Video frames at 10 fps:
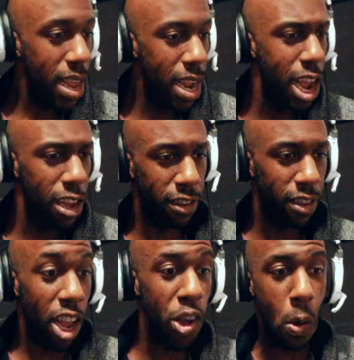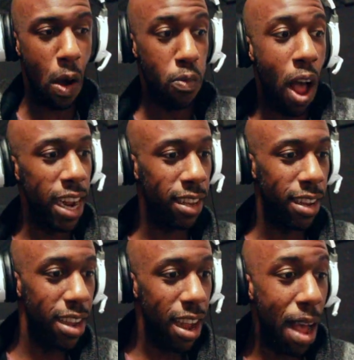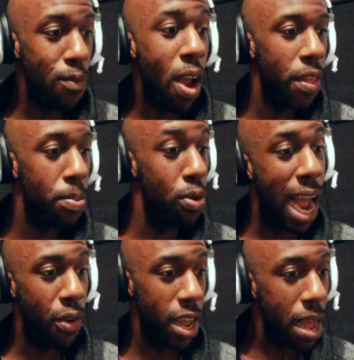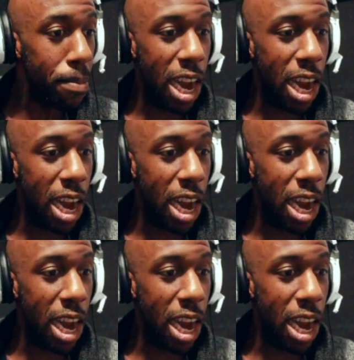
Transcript: Yes, you're right. I'm rather proud.